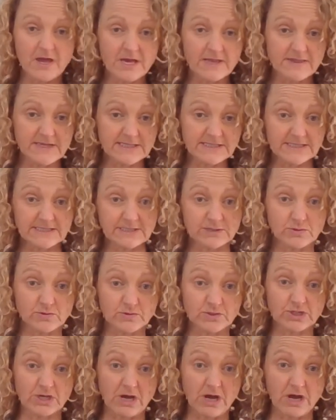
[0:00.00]
this is a
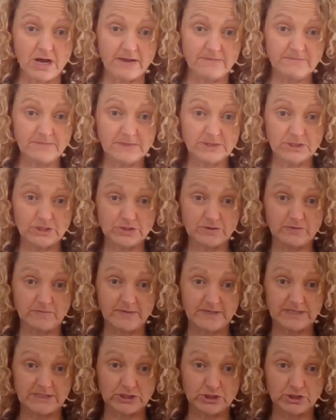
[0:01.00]
good time to do a
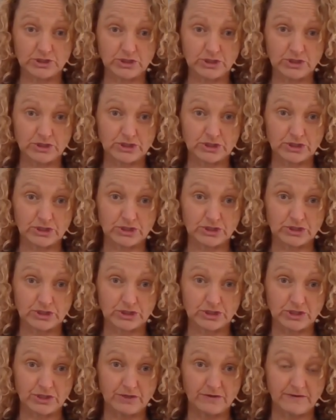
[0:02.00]
bit of
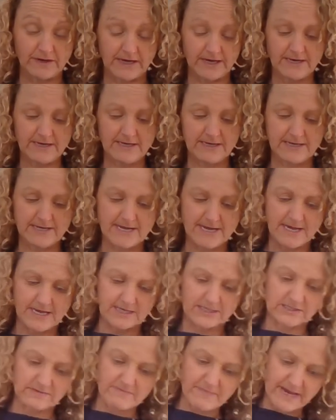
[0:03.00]
stirring
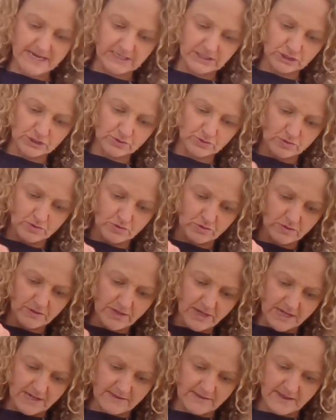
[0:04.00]
to make sure
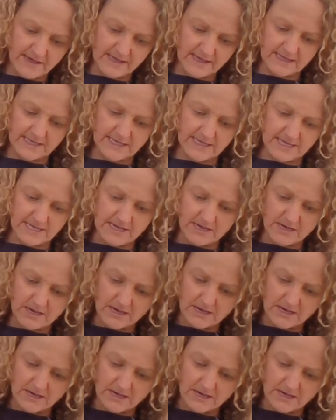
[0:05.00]
that the